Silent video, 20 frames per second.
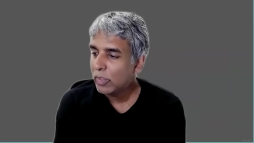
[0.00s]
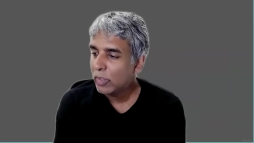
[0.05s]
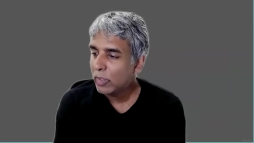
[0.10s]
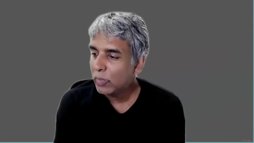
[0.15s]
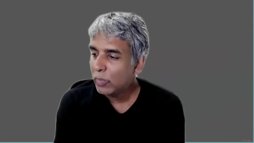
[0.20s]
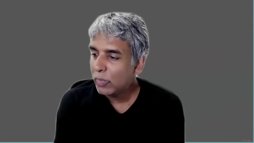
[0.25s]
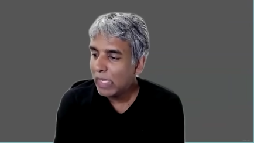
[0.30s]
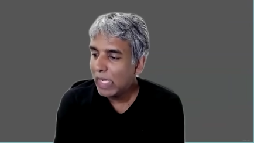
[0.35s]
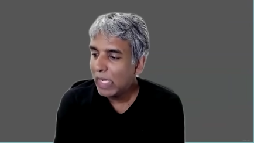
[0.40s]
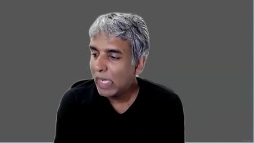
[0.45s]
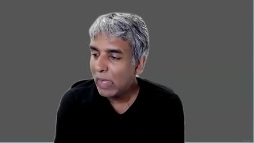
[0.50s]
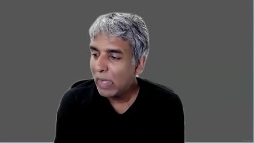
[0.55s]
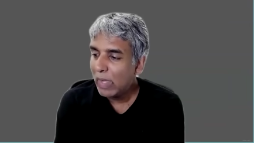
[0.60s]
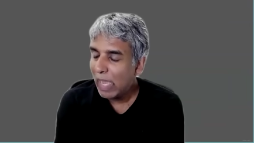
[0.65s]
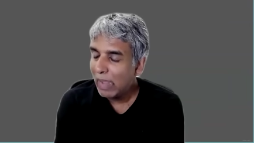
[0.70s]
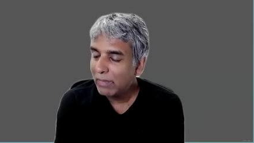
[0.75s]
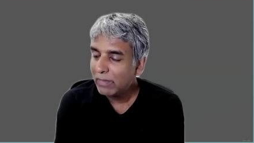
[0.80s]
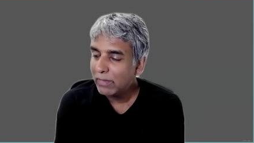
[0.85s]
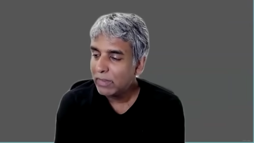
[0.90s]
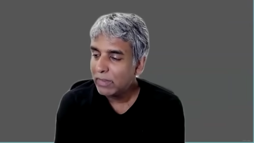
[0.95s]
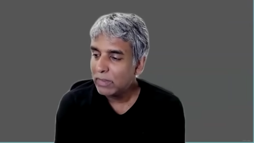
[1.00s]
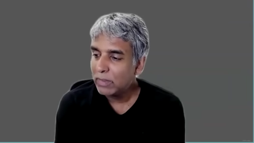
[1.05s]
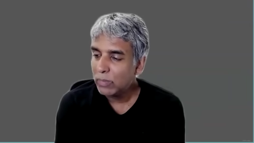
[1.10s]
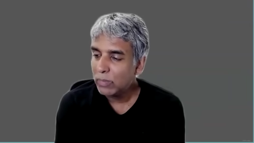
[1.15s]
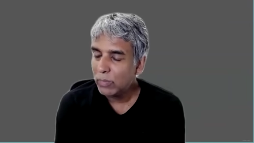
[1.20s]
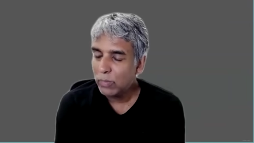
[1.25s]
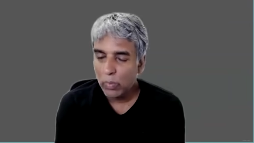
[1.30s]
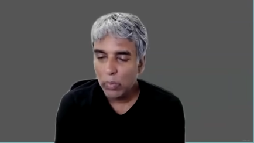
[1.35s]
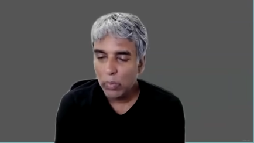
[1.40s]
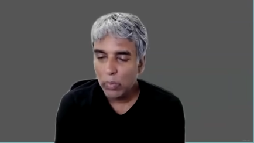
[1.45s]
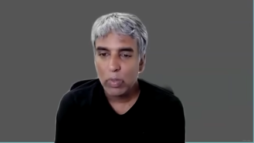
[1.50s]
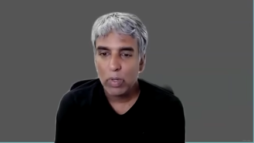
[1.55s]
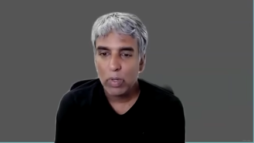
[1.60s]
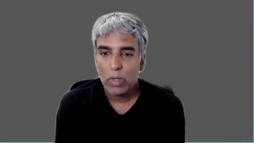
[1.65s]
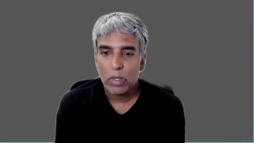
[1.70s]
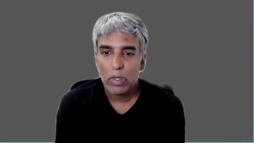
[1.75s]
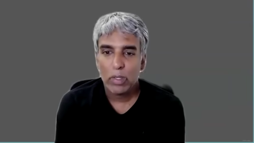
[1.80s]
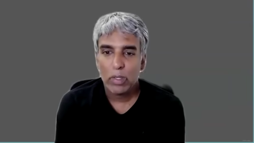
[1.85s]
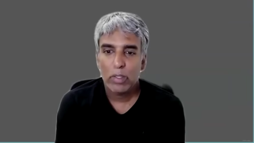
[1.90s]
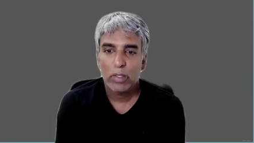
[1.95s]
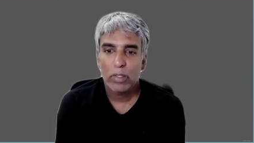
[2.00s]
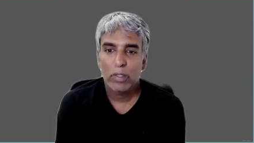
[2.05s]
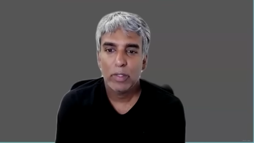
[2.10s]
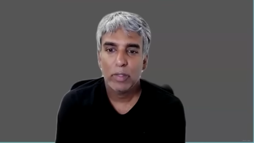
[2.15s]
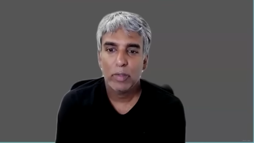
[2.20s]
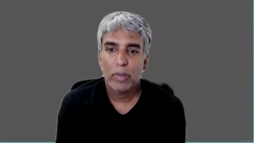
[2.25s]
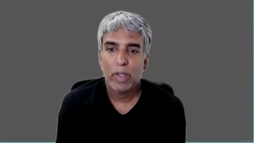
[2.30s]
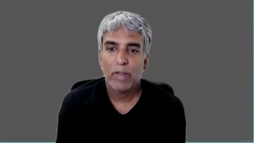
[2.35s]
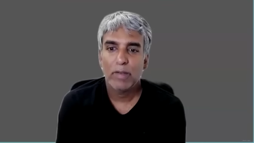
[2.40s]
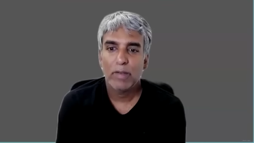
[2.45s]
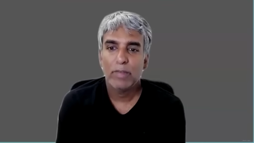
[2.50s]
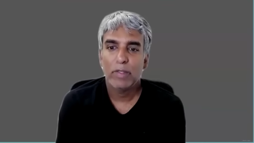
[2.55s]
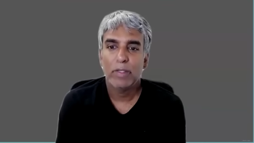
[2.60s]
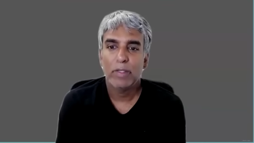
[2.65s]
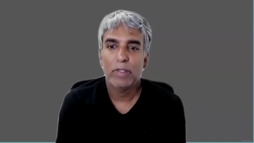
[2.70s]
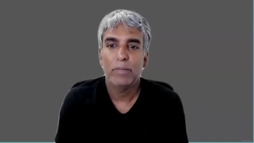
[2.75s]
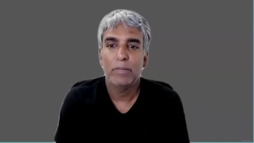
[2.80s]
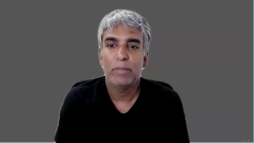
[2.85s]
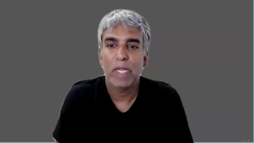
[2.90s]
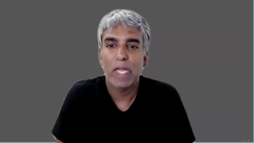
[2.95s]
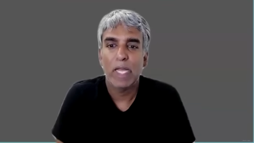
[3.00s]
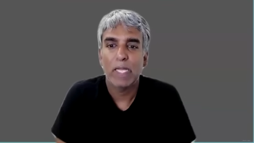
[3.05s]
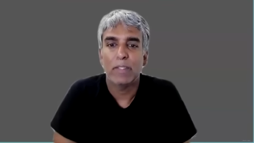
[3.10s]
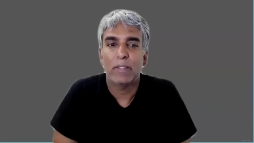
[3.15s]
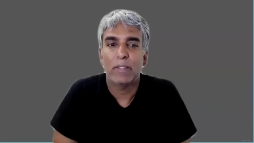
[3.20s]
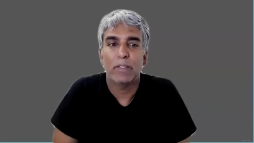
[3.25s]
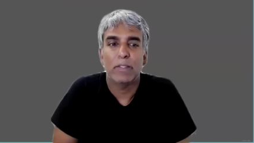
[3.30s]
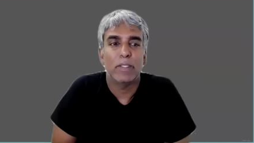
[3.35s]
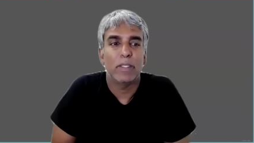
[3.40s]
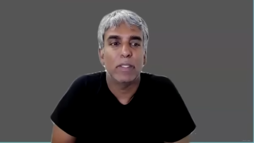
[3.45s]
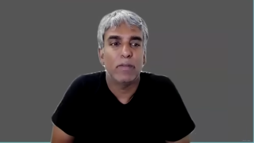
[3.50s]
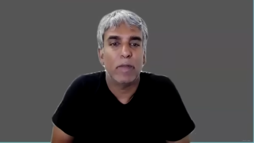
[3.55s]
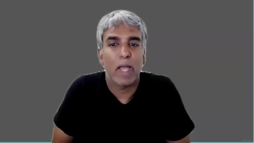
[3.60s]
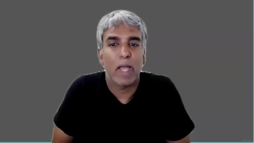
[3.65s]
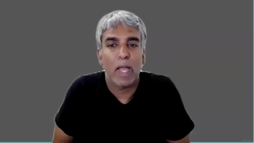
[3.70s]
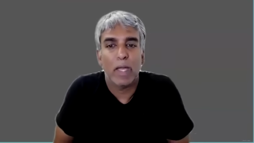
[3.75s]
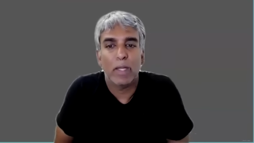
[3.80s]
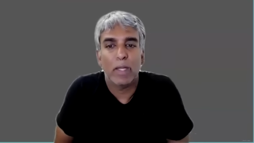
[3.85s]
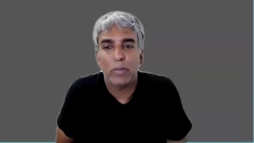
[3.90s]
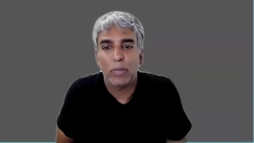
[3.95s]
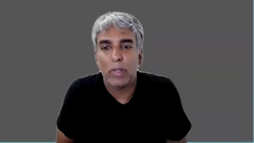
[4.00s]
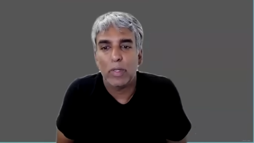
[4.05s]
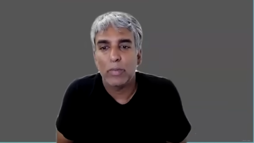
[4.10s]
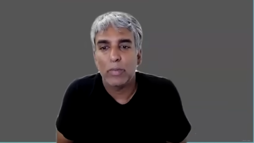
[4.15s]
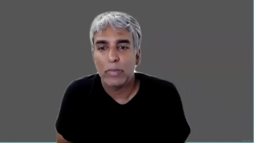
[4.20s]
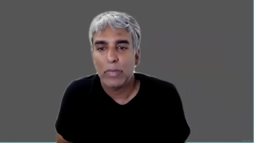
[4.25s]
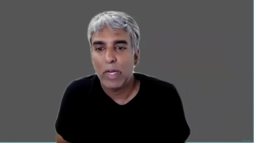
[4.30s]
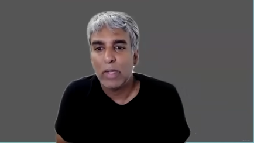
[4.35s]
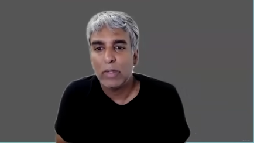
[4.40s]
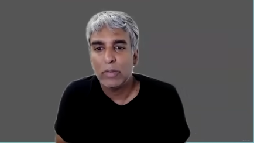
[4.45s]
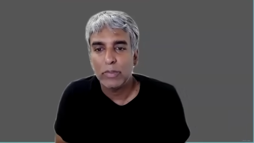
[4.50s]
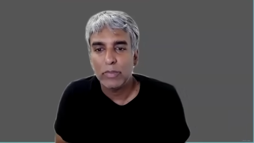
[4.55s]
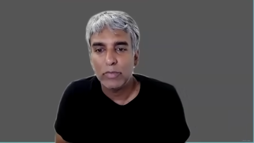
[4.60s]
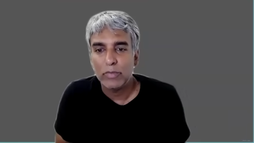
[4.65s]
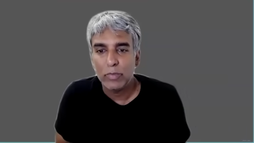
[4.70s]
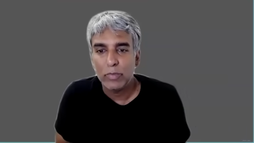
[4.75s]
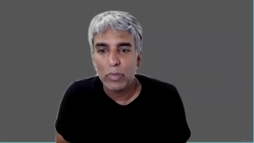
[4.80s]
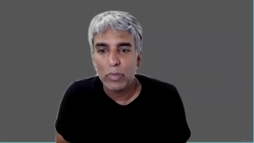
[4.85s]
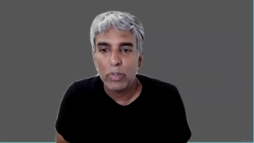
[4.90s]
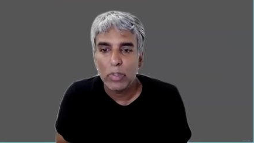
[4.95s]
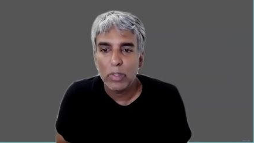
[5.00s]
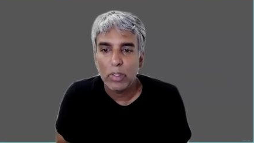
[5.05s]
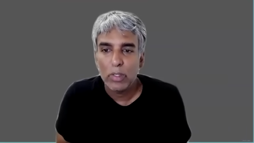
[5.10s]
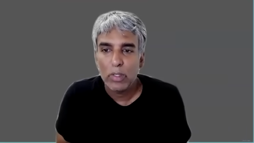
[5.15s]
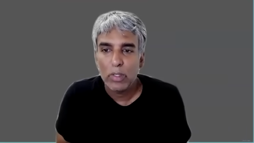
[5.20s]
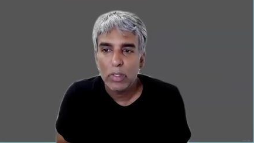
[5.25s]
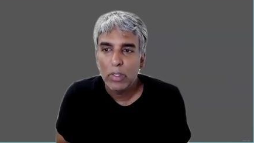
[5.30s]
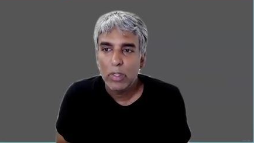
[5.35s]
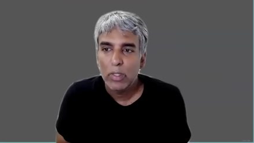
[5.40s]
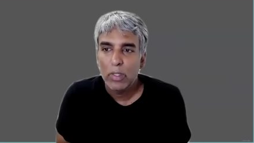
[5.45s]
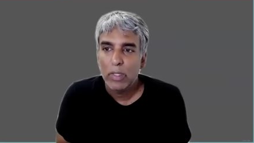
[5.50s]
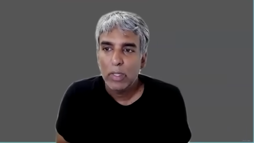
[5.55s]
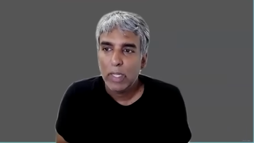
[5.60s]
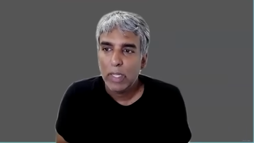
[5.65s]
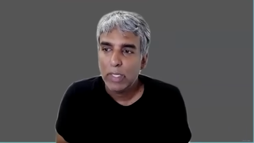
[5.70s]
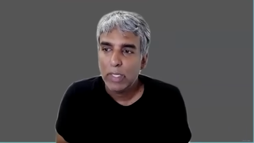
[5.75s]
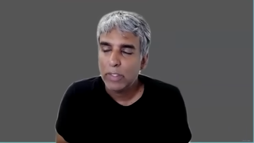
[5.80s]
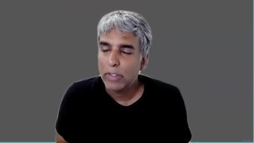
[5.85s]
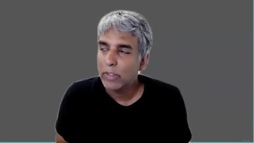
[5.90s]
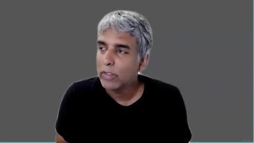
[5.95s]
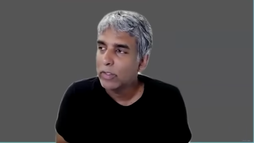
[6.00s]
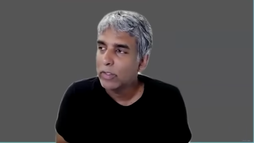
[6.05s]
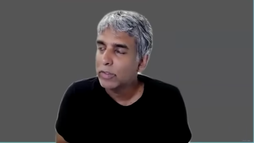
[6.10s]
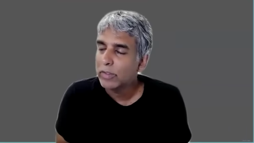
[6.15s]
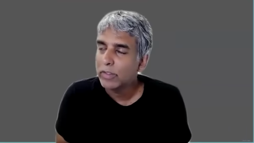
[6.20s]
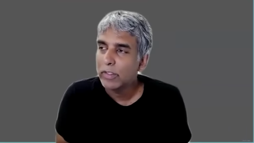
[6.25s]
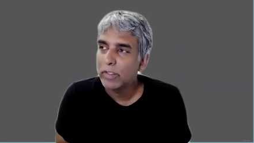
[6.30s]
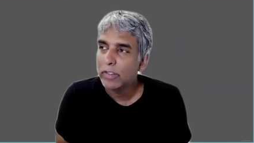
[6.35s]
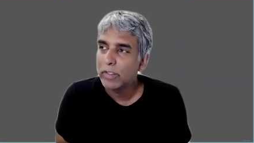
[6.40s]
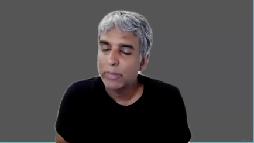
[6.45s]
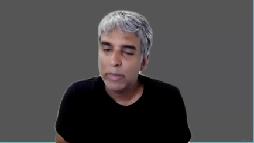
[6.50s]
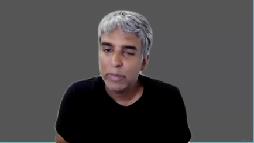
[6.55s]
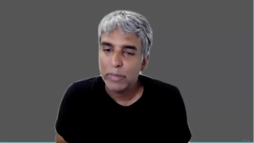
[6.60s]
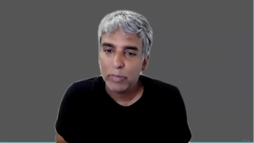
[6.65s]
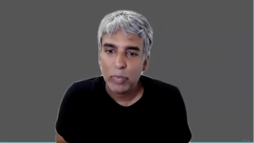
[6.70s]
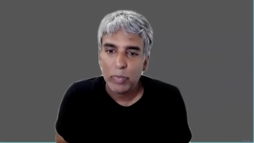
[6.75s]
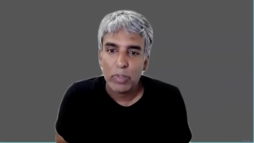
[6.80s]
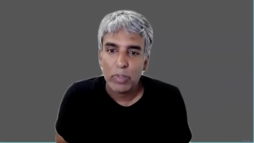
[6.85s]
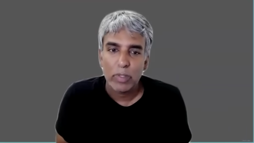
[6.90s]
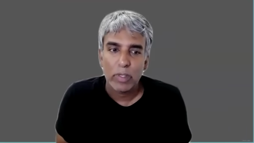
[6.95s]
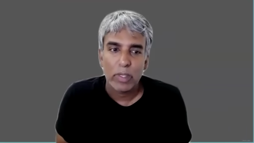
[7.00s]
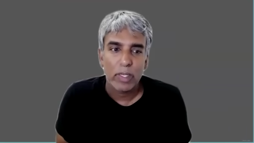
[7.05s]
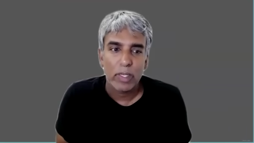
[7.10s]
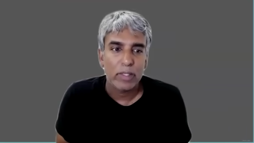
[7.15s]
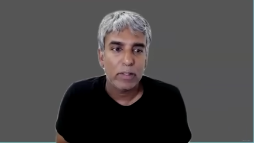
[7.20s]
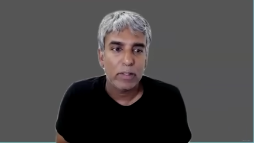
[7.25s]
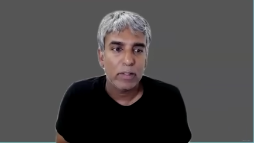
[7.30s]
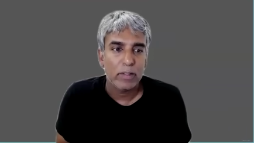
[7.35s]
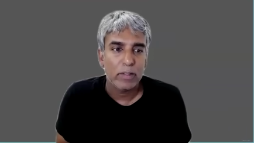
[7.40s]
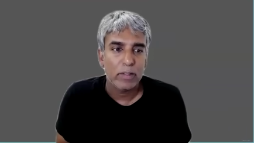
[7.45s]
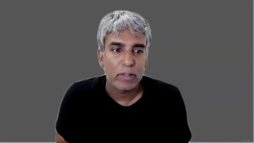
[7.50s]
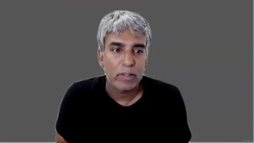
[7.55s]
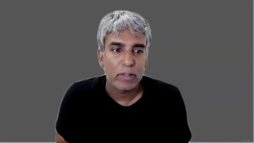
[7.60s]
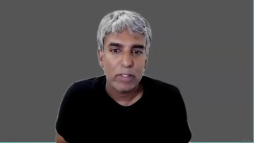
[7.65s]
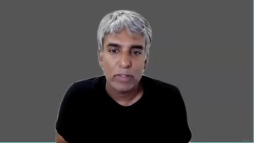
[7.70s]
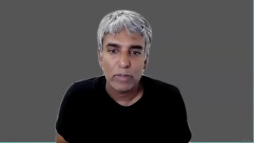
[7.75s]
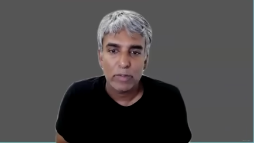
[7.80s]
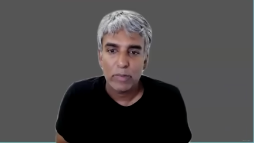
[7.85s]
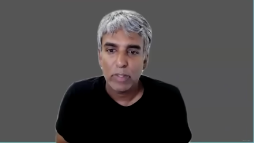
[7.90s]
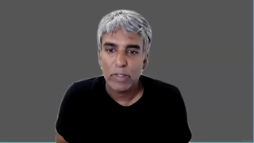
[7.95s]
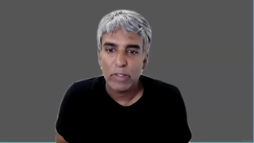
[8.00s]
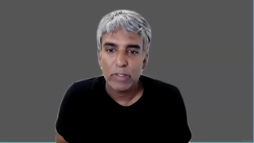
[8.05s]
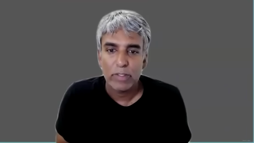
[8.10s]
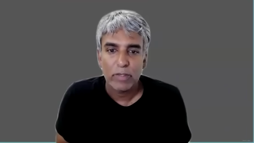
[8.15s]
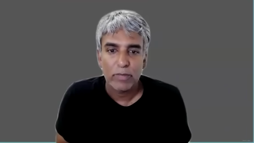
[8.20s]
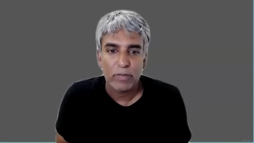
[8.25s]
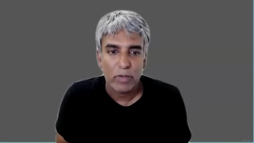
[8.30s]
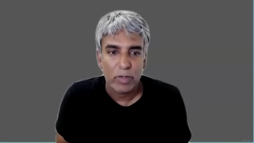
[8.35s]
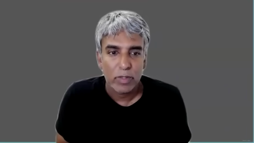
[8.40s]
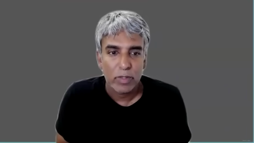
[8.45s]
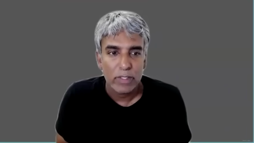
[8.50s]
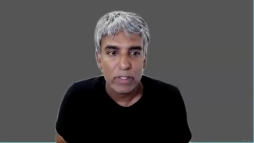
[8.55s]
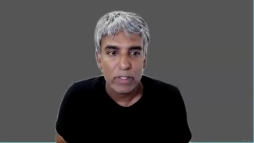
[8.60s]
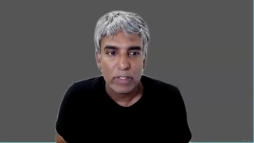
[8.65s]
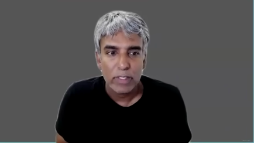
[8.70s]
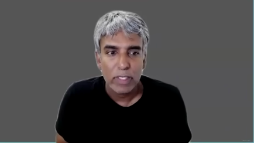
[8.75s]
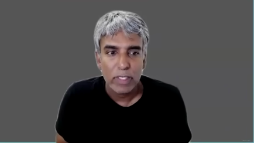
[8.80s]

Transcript: you now have this war. You have the combatants. They've had one round of war, and there's going to be more. And the Israelis have already